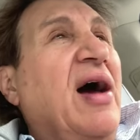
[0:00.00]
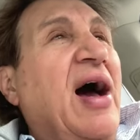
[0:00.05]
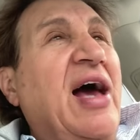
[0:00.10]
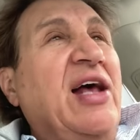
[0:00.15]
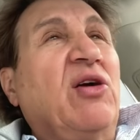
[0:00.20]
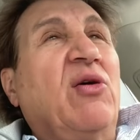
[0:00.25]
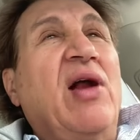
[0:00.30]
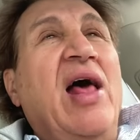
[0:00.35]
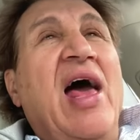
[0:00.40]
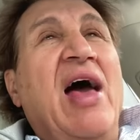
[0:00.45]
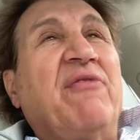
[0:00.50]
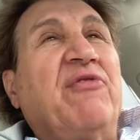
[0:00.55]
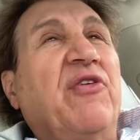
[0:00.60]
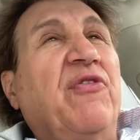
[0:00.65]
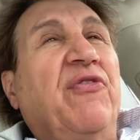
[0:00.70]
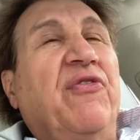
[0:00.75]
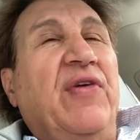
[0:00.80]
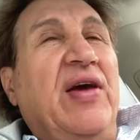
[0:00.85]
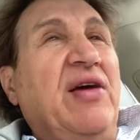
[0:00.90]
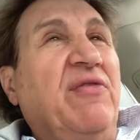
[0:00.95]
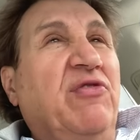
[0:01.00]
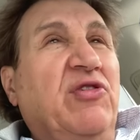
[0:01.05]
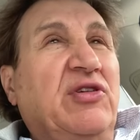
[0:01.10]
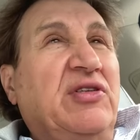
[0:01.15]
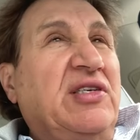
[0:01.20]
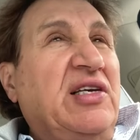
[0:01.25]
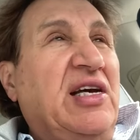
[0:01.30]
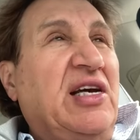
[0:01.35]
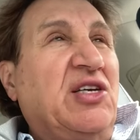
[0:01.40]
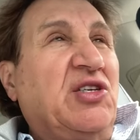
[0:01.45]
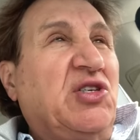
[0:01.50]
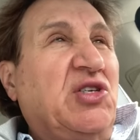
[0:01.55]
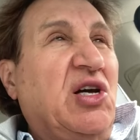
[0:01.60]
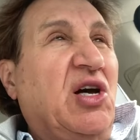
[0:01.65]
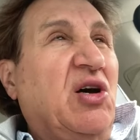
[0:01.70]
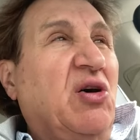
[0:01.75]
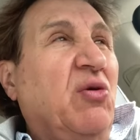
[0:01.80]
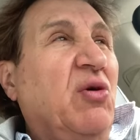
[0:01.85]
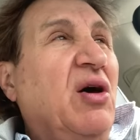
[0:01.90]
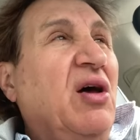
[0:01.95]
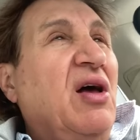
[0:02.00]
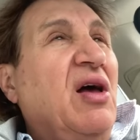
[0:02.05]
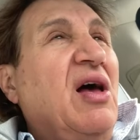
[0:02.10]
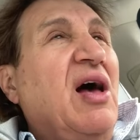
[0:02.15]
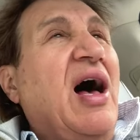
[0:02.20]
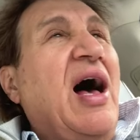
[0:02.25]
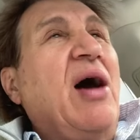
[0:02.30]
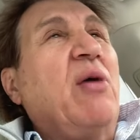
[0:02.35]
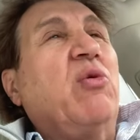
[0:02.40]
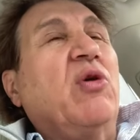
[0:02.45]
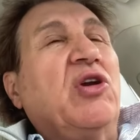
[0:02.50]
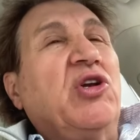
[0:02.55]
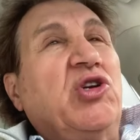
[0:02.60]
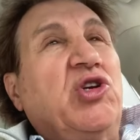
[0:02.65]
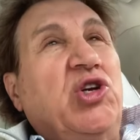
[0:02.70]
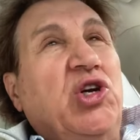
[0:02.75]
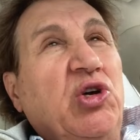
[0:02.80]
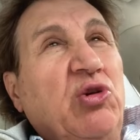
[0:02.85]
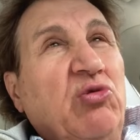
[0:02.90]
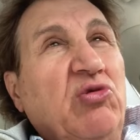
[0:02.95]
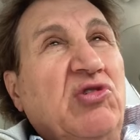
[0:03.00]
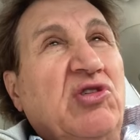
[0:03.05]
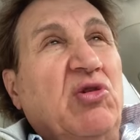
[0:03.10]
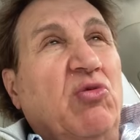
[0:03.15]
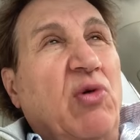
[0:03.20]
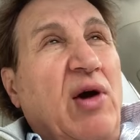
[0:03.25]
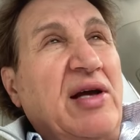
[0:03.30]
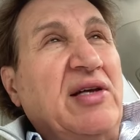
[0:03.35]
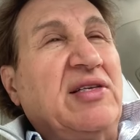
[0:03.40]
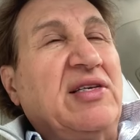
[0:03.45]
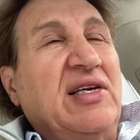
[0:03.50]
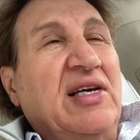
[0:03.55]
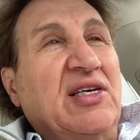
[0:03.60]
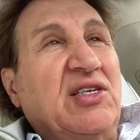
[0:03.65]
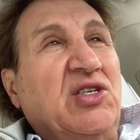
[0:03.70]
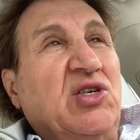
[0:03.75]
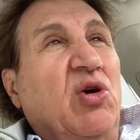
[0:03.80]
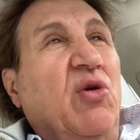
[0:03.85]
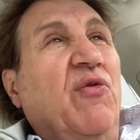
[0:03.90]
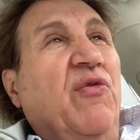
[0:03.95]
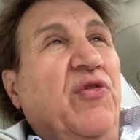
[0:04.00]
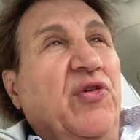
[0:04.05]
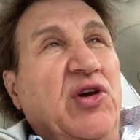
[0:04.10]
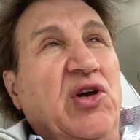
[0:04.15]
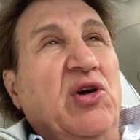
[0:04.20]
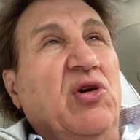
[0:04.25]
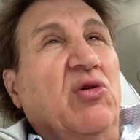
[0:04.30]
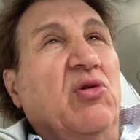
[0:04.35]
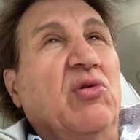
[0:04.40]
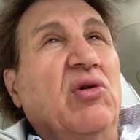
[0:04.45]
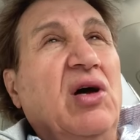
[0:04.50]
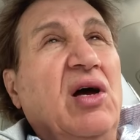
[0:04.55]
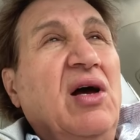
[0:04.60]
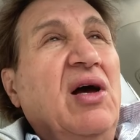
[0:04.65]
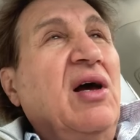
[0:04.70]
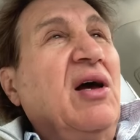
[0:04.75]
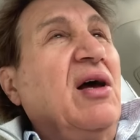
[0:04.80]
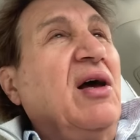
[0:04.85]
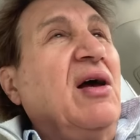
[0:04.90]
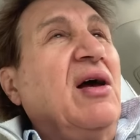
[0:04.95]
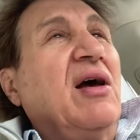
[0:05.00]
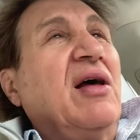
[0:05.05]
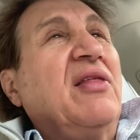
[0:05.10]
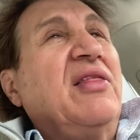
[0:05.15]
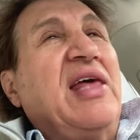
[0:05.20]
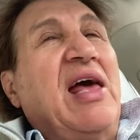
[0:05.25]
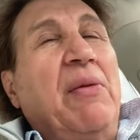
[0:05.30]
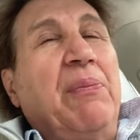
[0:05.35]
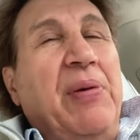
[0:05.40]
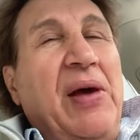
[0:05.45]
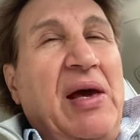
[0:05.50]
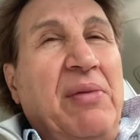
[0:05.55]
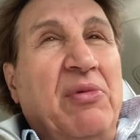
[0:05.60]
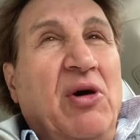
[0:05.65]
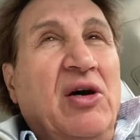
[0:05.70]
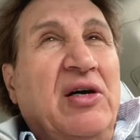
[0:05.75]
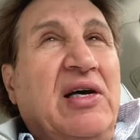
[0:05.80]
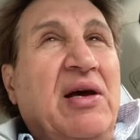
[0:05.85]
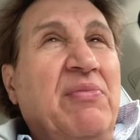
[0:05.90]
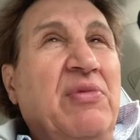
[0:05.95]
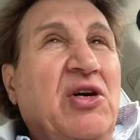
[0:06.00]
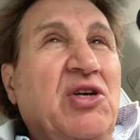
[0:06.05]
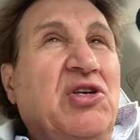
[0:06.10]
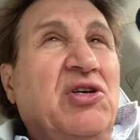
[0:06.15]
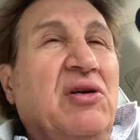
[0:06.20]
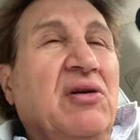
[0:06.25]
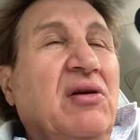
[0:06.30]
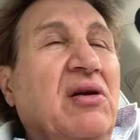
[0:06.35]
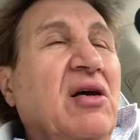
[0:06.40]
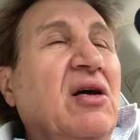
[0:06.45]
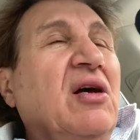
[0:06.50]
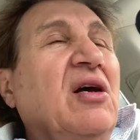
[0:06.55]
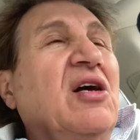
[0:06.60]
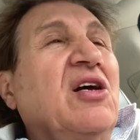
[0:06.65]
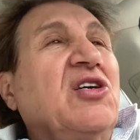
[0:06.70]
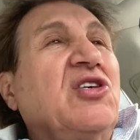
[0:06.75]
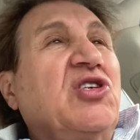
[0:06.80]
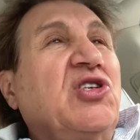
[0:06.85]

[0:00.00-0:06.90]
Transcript: I don't have a favorite DSO. I want to choose the right DSO for you. They'll pay my commission.